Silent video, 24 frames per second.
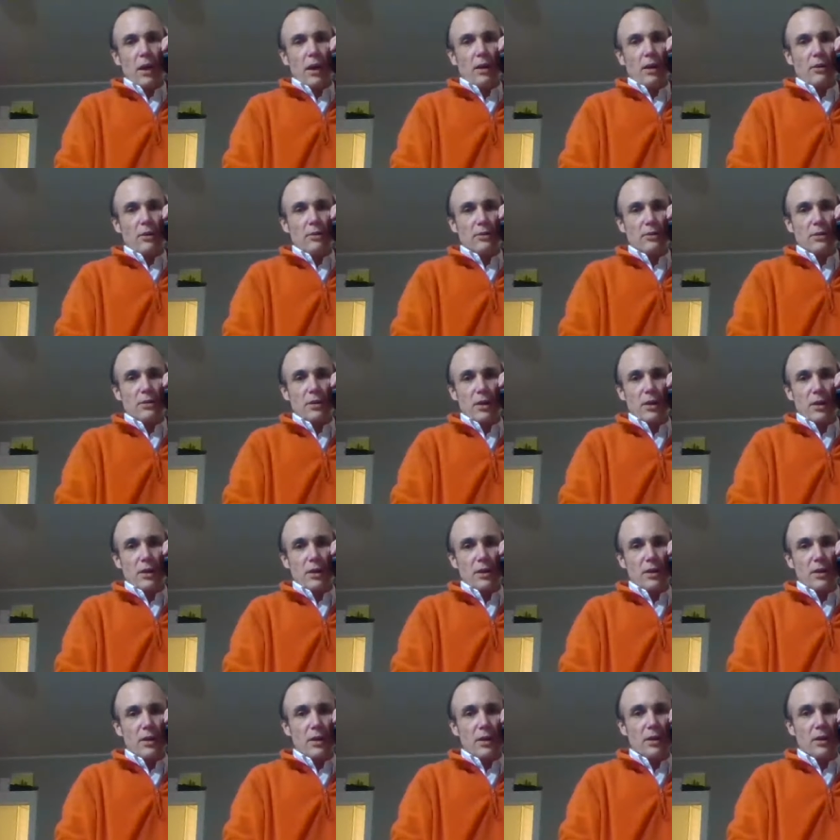I was
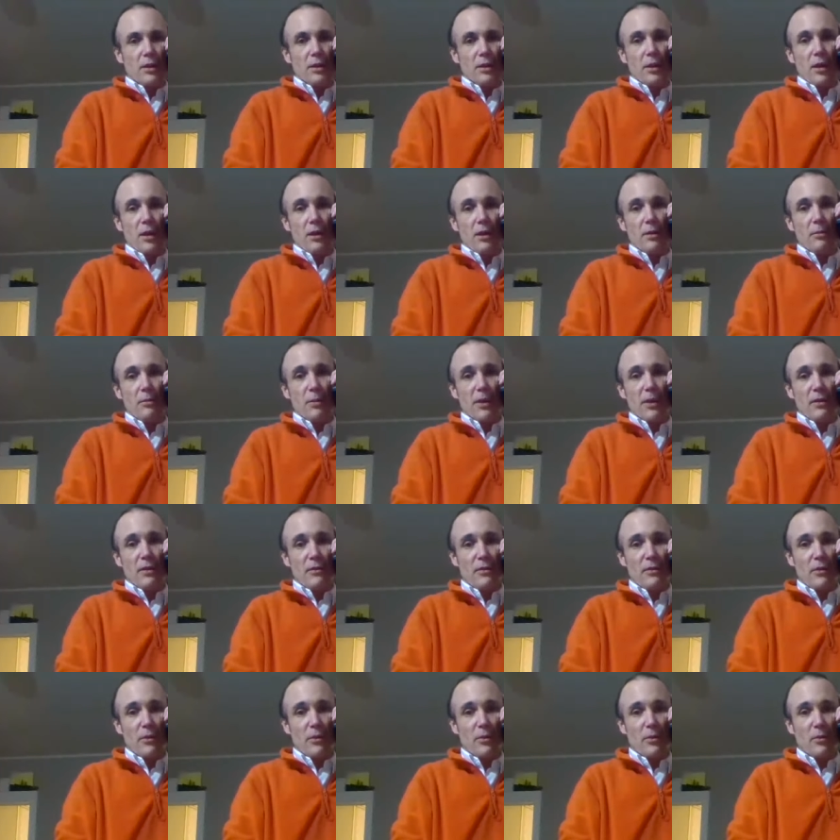talking on my
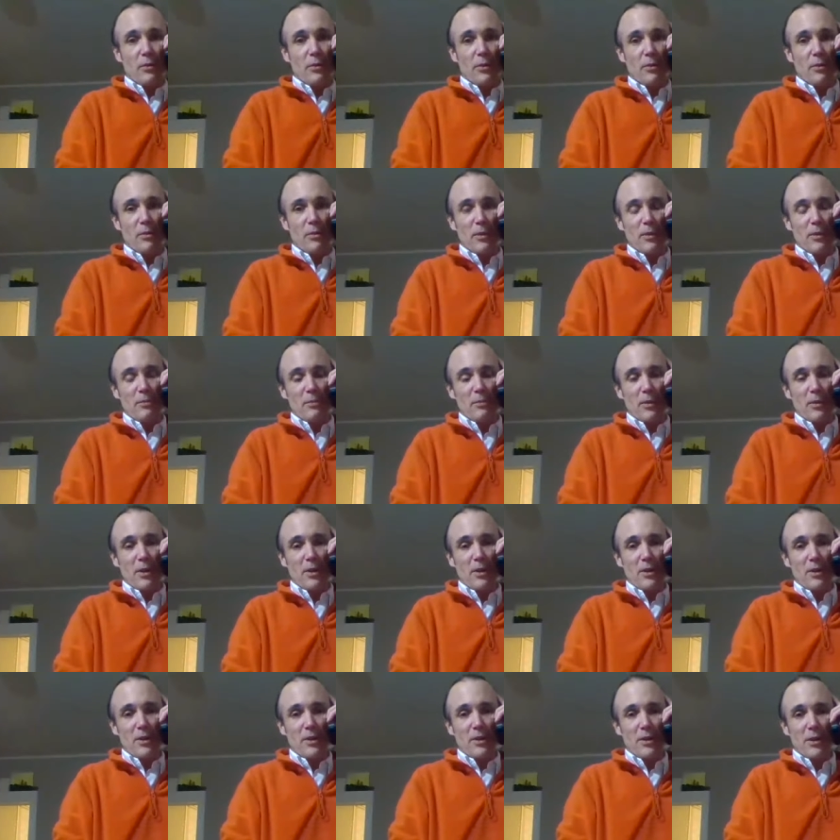phone with my
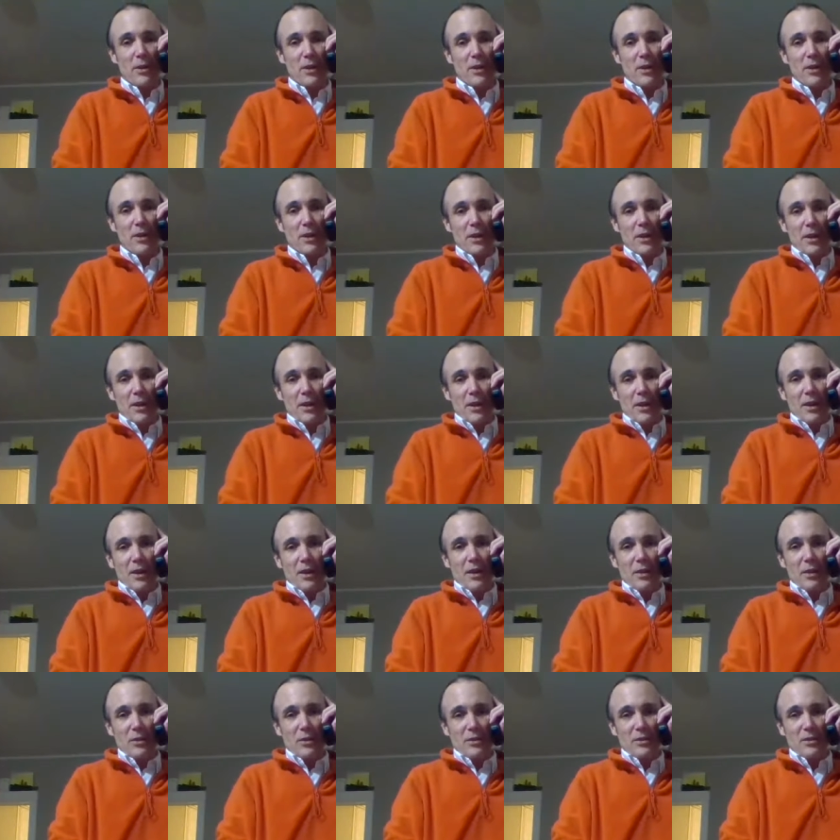partner, and
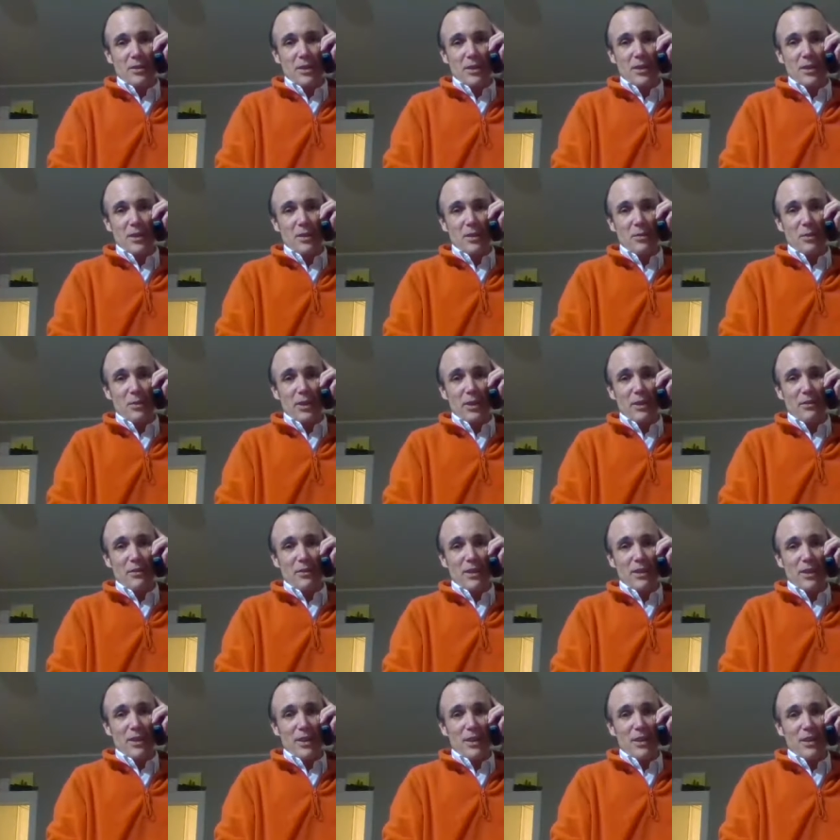it was, honey, we have a
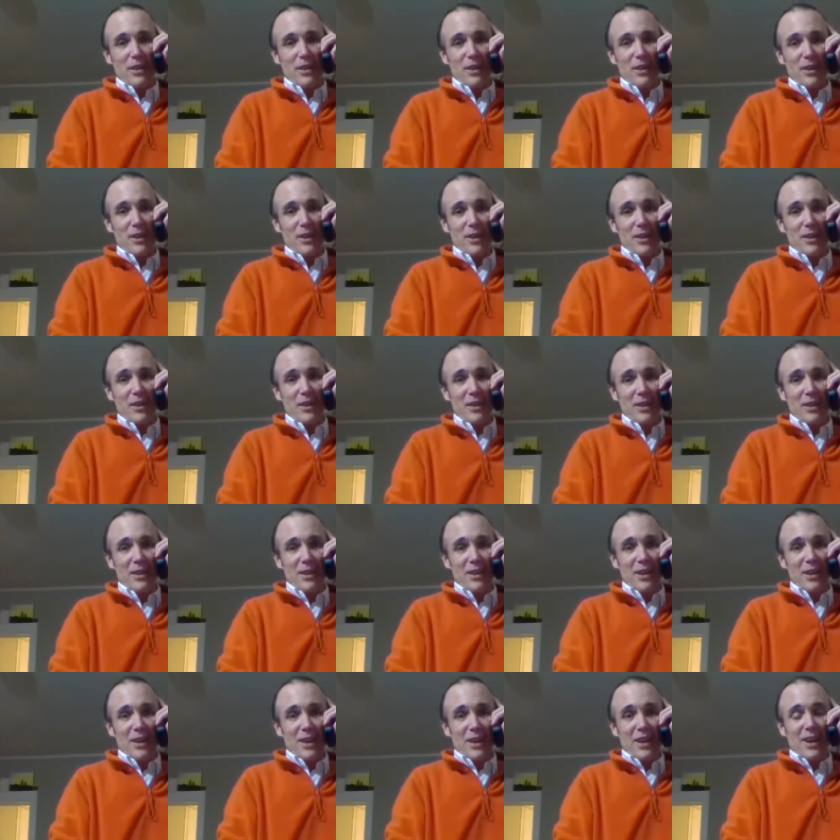nothing,
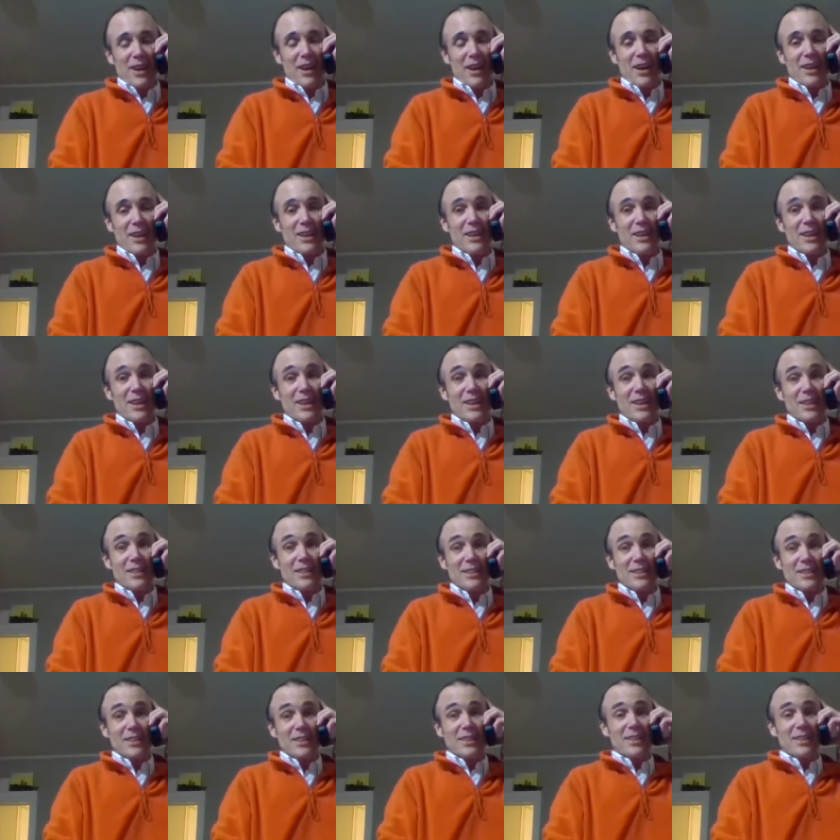I
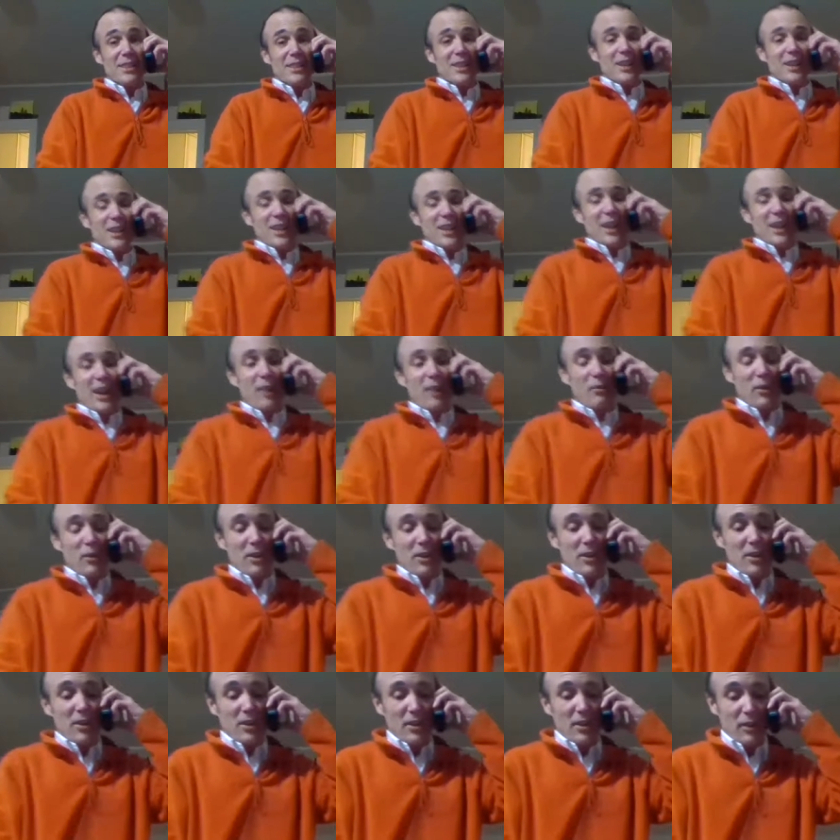guess. I've been
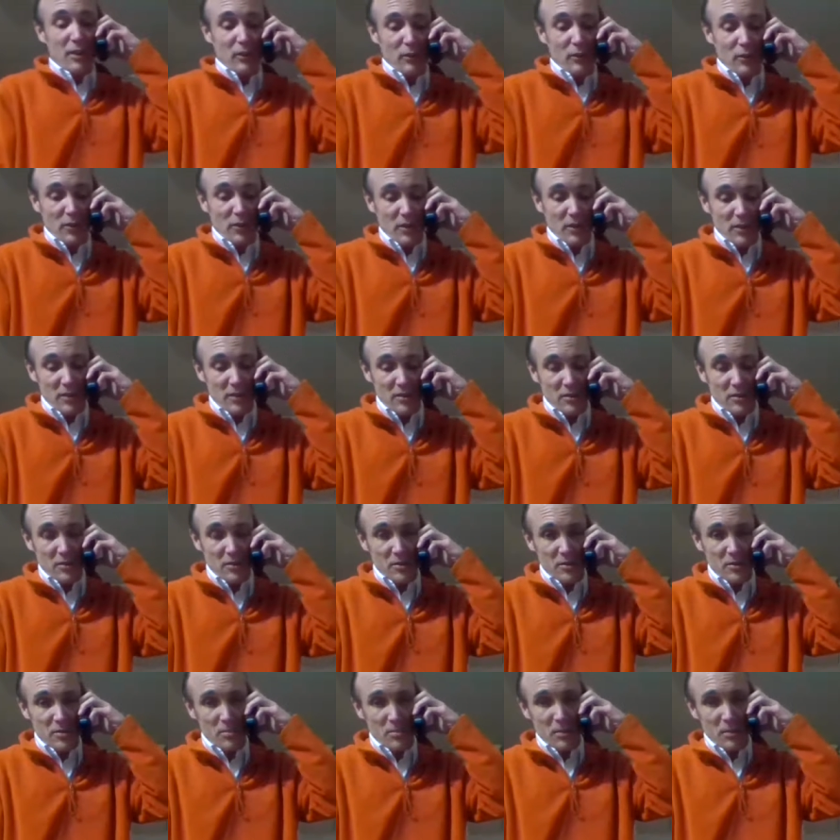looking for this
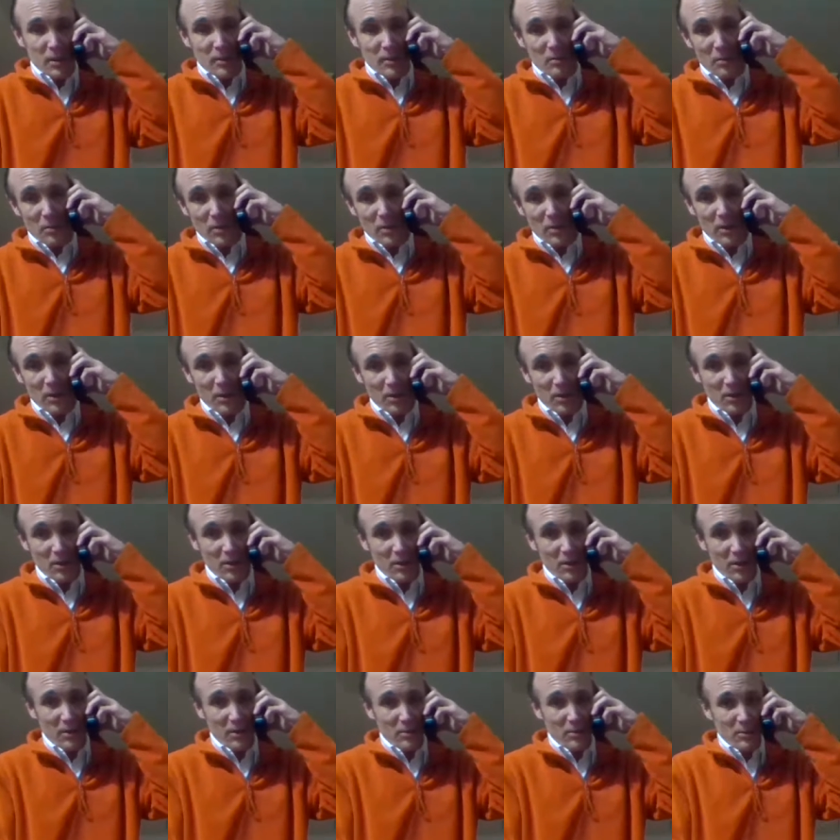newspaper
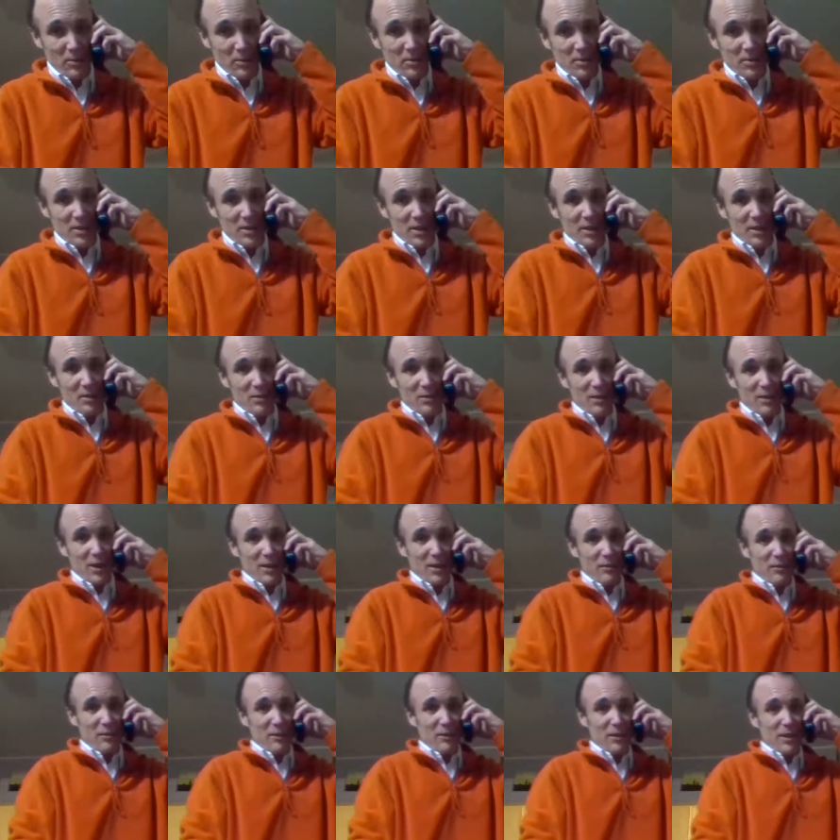article I've been trying to
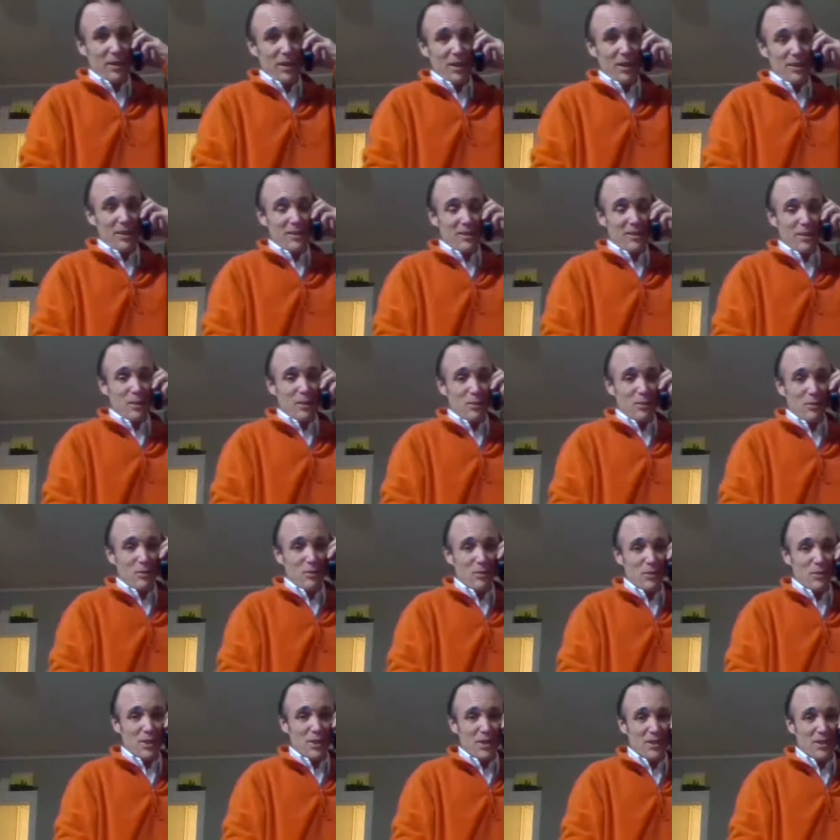write for the last couple
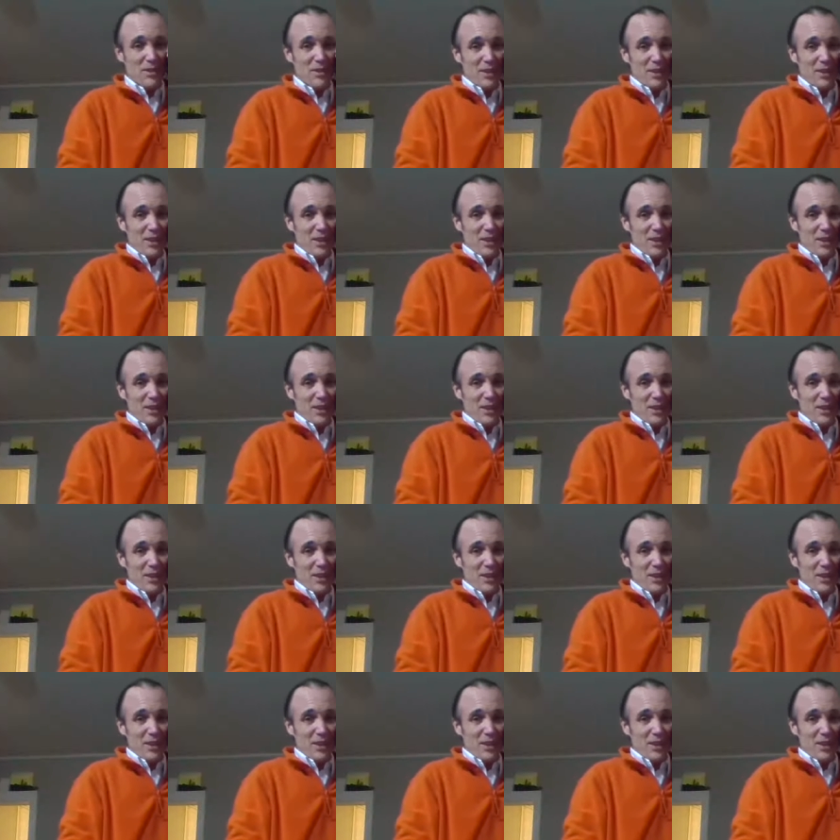of weeks,